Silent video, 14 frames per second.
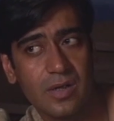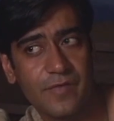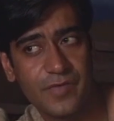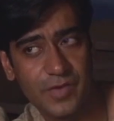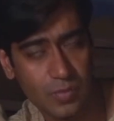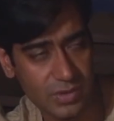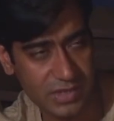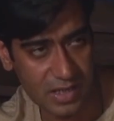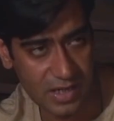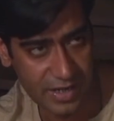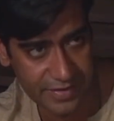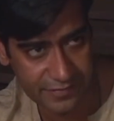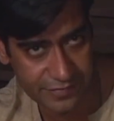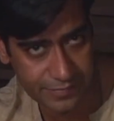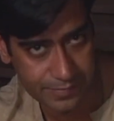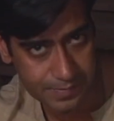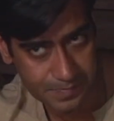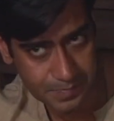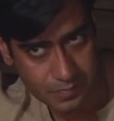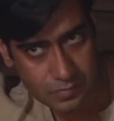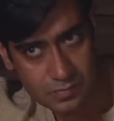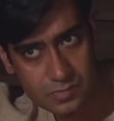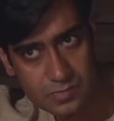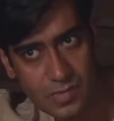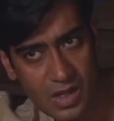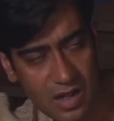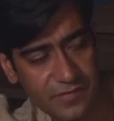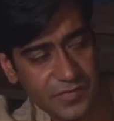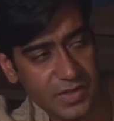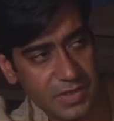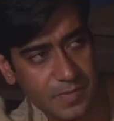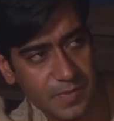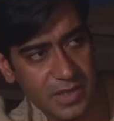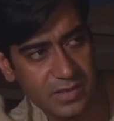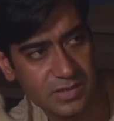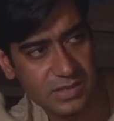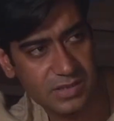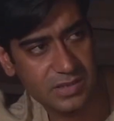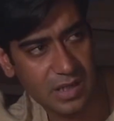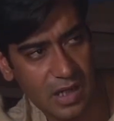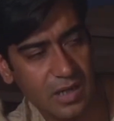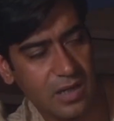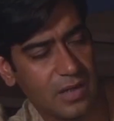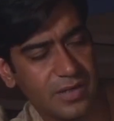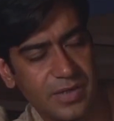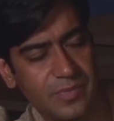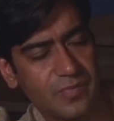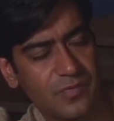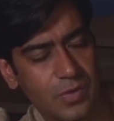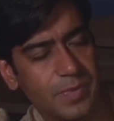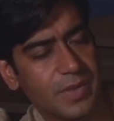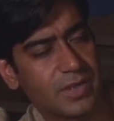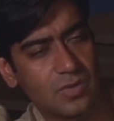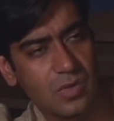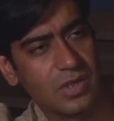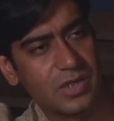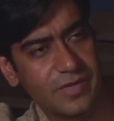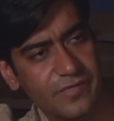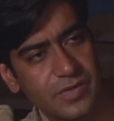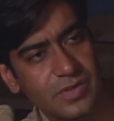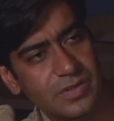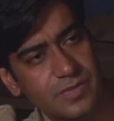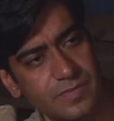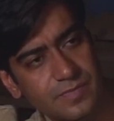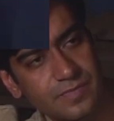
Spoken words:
if he was alive after independence, our country would be totally different.